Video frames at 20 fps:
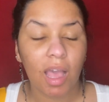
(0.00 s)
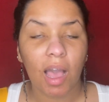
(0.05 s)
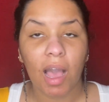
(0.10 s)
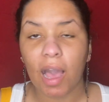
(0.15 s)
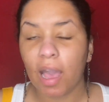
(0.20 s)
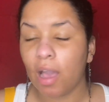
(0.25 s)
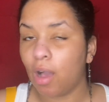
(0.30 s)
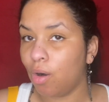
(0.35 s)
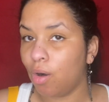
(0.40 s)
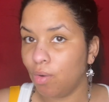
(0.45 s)

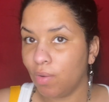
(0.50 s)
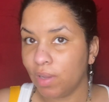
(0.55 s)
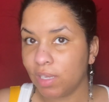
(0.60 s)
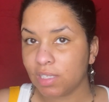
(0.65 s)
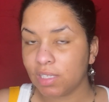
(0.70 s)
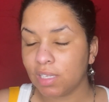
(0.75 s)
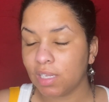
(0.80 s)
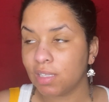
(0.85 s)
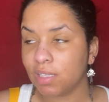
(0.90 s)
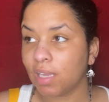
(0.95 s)
I always
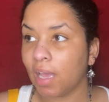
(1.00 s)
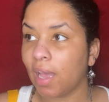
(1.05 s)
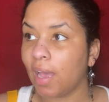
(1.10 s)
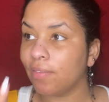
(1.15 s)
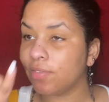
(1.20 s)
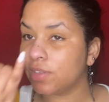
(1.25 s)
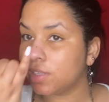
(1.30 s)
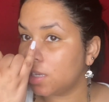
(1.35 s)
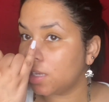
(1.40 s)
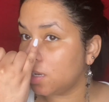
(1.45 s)
tend to
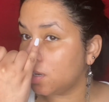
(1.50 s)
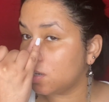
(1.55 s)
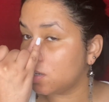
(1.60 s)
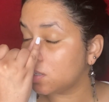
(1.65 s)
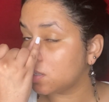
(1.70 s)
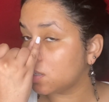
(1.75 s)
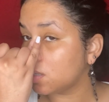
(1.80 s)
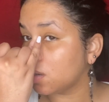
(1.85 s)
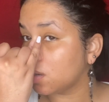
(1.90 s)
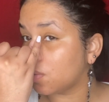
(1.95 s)
have
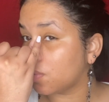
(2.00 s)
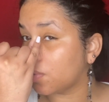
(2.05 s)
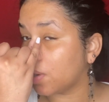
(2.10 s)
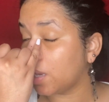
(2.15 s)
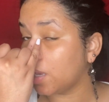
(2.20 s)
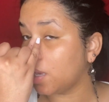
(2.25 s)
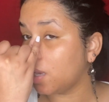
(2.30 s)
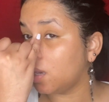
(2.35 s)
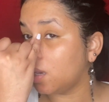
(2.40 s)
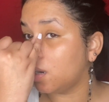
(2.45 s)
tears
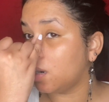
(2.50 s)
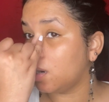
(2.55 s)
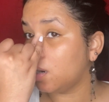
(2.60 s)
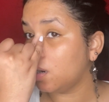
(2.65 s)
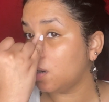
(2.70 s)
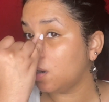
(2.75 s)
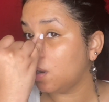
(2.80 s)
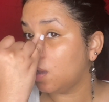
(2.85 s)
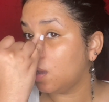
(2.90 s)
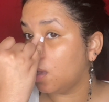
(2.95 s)
right
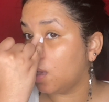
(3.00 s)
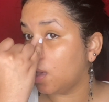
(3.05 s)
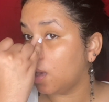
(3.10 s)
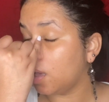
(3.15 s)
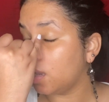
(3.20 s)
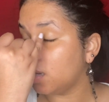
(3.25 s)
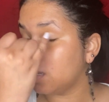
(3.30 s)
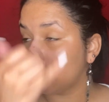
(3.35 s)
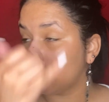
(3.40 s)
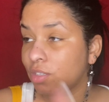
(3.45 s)
here,
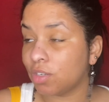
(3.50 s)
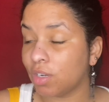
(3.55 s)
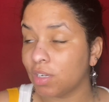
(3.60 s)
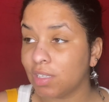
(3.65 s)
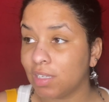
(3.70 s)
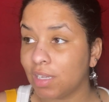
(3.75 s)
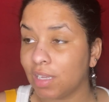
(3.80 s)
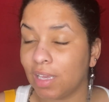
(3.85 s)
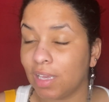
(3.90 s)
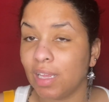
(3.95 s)
and it starts
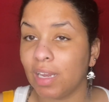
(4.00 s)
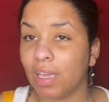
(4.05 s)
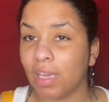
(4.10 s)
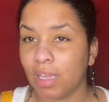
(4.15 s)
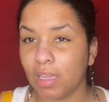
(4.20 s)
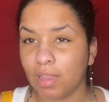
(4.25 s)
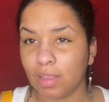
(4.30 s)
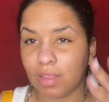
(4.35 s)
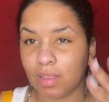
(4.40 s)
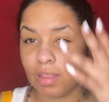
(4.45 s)
to get
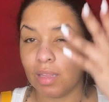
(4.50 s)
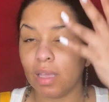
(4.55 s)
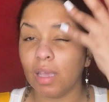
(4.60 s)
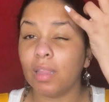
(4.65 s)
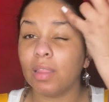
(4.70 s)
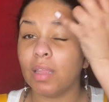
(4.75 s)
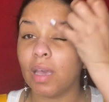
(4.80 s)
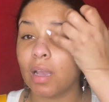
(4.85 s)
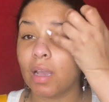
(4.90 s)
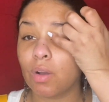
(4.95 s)
in that